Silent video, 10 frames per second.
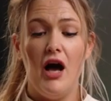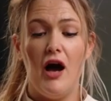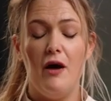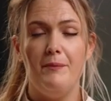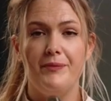
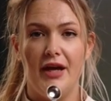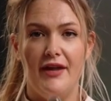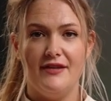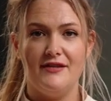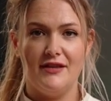And
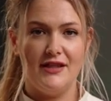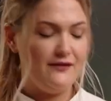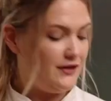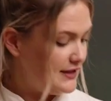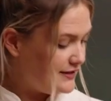this is going to
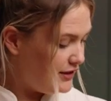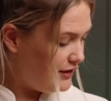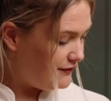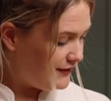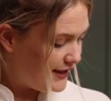give you these
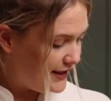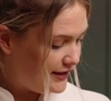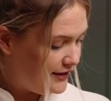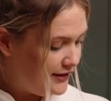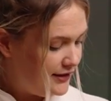
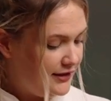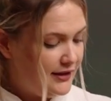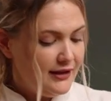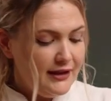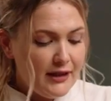lovely
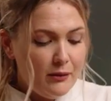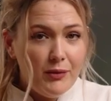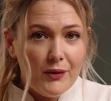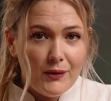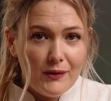little
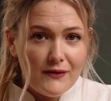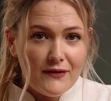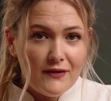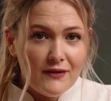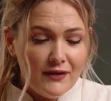balls,